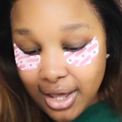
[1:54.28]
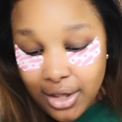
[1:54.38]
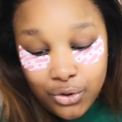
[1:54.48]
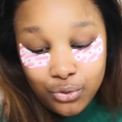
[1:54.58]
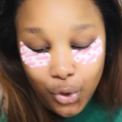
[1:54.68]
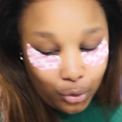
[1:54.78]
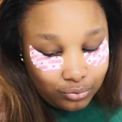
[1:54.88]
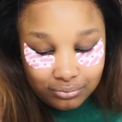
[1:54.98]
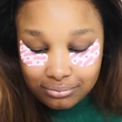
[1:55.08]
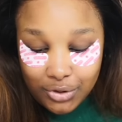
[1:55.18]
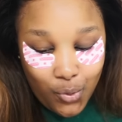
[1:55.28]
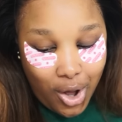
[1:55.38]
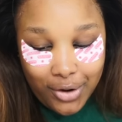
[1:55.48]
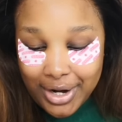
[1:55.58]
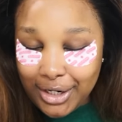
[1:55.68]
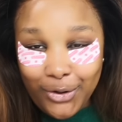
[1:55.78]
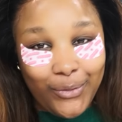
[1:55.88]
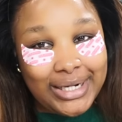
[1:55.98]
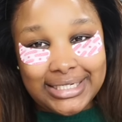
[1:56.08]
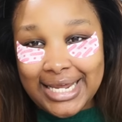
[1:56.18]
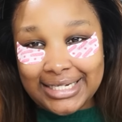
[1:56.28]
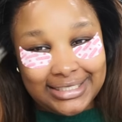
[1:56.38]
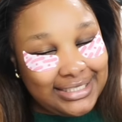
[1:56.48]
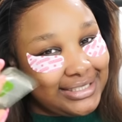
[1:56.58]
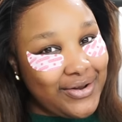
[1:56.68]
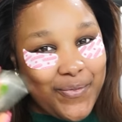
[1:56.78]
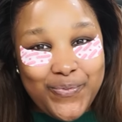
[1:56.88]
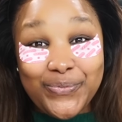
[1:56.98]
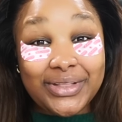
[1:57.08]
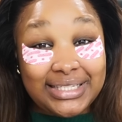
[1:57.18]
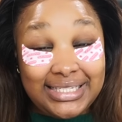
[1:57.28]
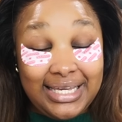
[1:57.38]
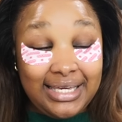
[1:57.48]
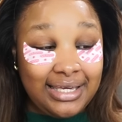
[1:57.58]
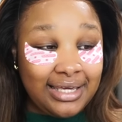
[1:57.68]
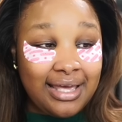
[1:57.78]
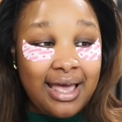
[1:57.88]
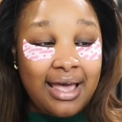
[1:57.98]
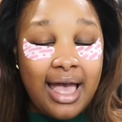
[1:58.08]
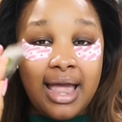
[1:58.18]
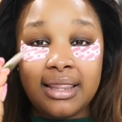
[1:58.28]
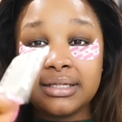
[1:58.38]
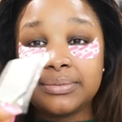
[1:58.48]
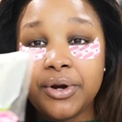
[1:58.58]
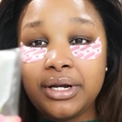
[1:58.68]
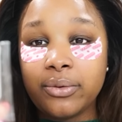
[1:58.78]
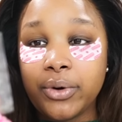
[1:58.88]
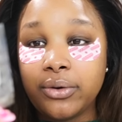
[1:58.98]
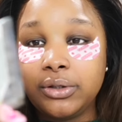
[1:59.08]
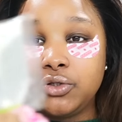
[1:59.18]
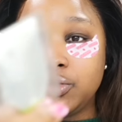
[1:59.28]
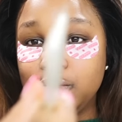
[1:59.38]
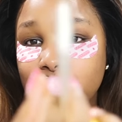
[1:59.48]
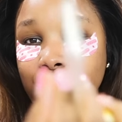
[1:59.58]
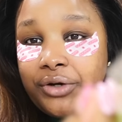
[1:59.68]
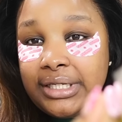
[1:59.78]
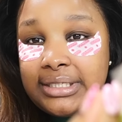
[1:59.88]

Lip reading: you already know what's next. Tea. And this morning we're going to do green